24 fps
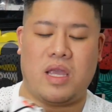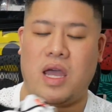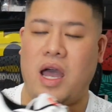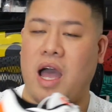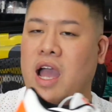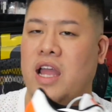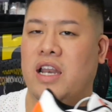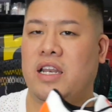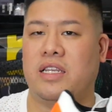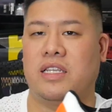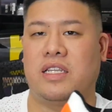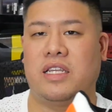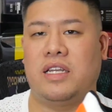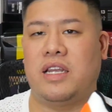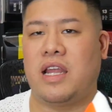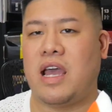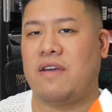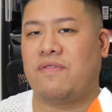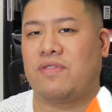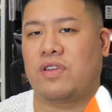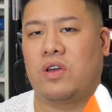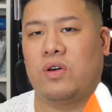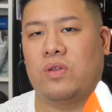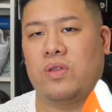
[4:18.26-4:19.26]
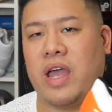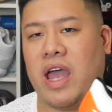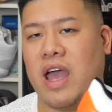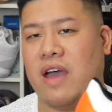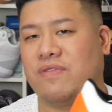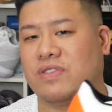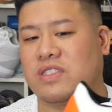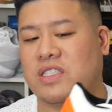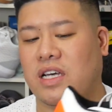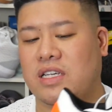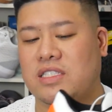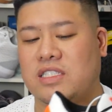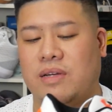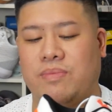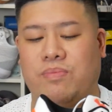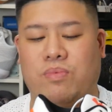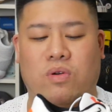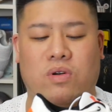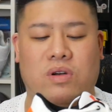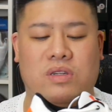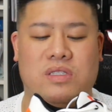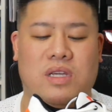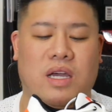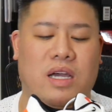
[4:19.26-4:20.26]
I didn't have to go half a size up
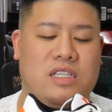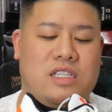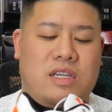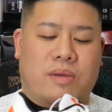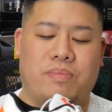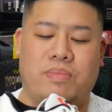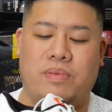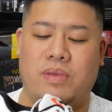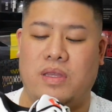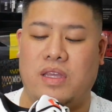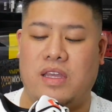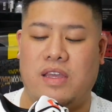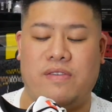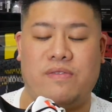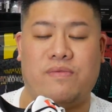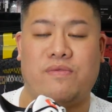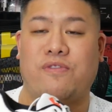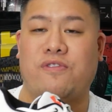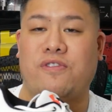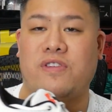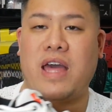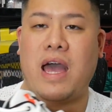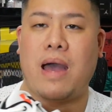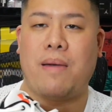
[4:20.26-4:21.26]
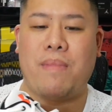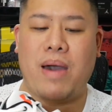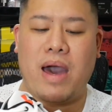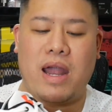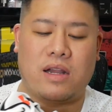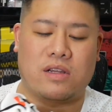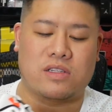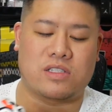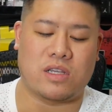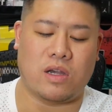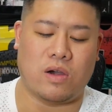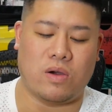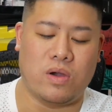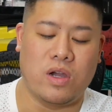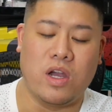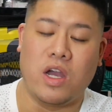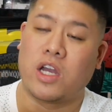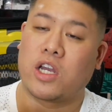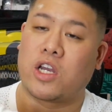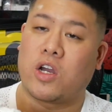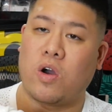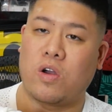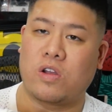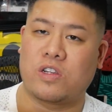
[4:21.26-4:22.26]
or a size up, even for that matter. So
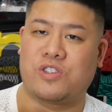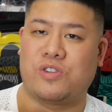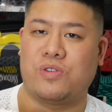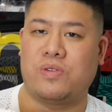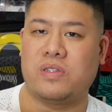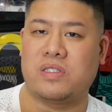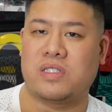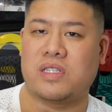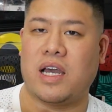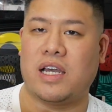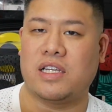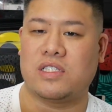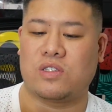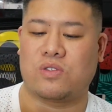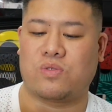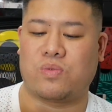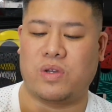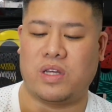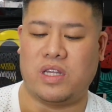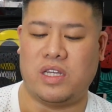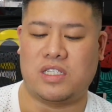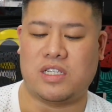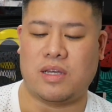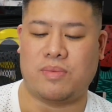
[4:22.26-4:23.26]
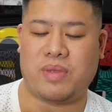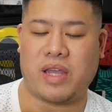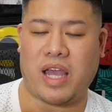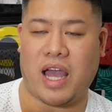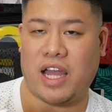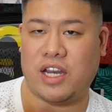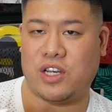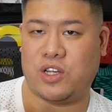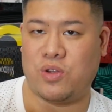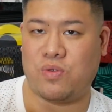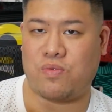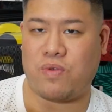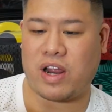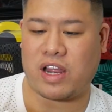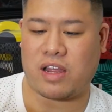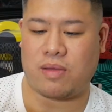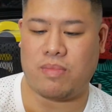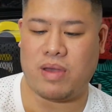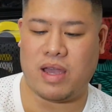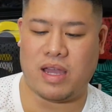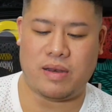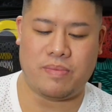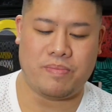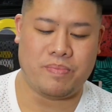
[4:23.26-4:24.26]
going true to size is really something I do
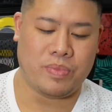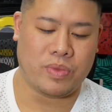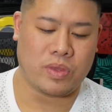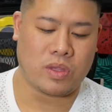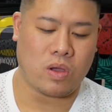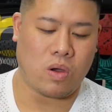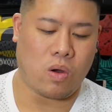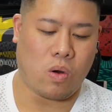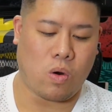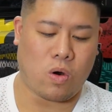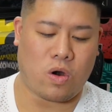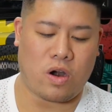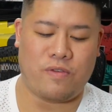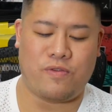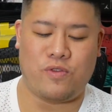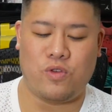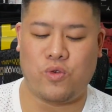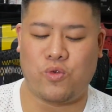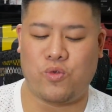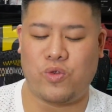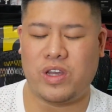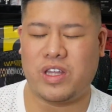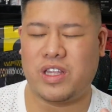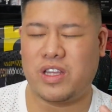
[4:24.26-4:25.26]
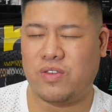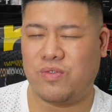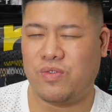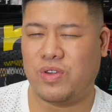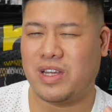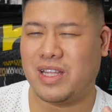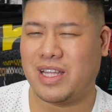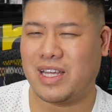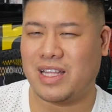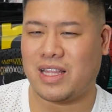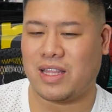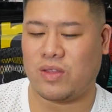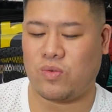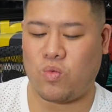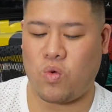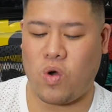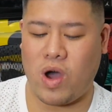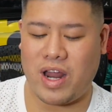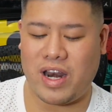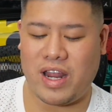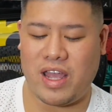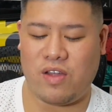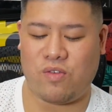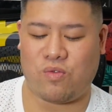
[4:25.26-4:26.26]
recommend. Or if you really
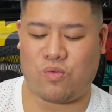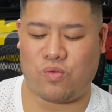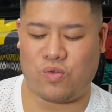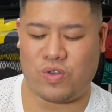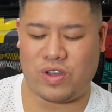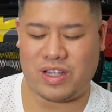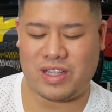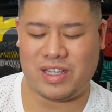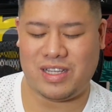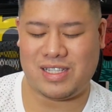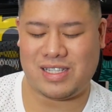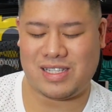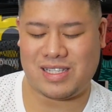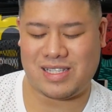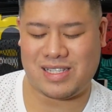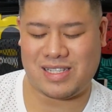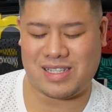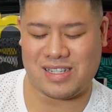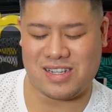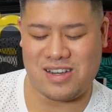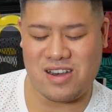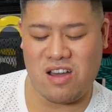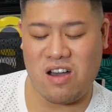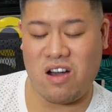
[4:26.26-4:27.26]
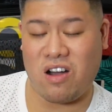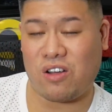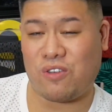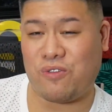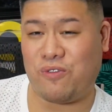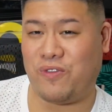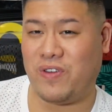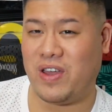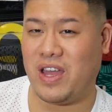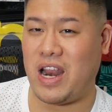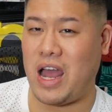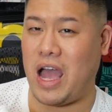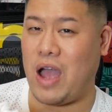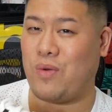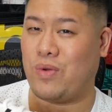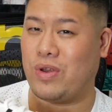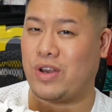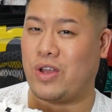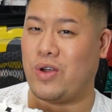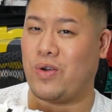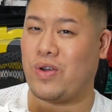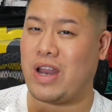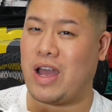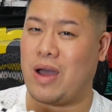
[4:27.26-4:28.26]
want a really snug fit, I
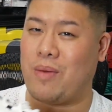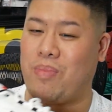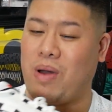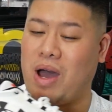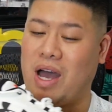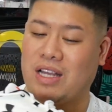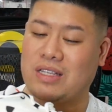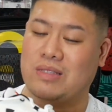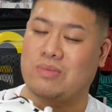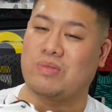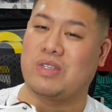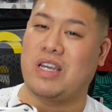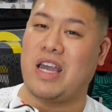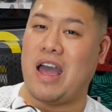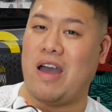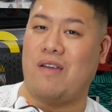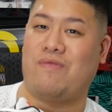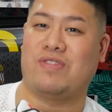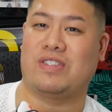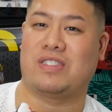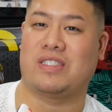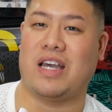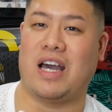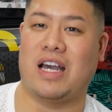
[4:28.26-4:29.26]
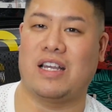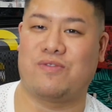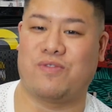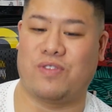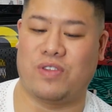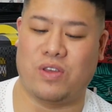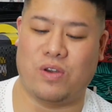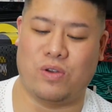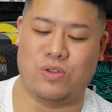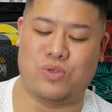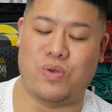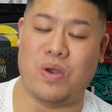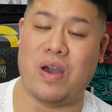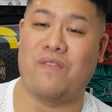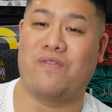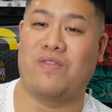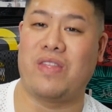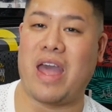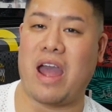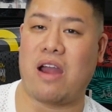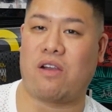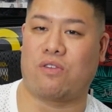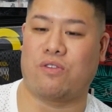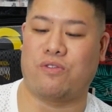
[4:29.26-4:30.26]
would go down possibly half a size for those who have
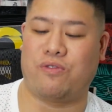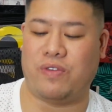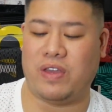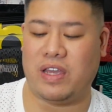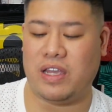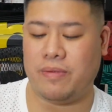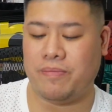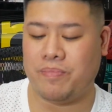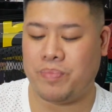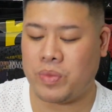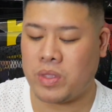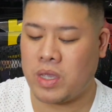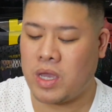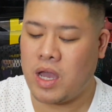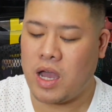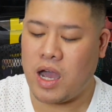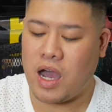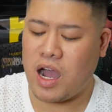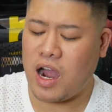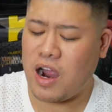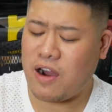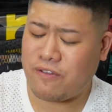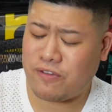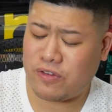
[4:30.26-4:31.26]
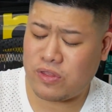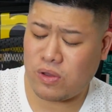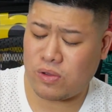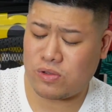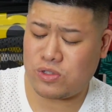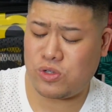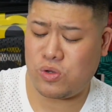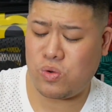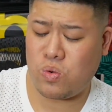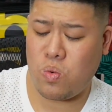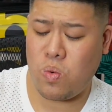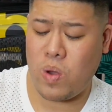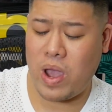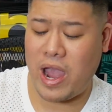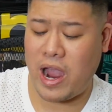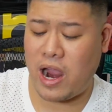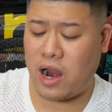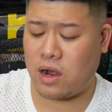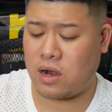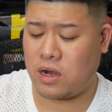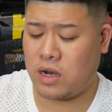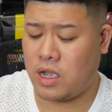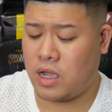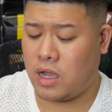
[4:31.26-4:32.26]
narrow feet. For those who
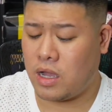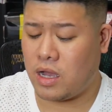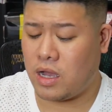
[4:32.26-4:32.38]
wear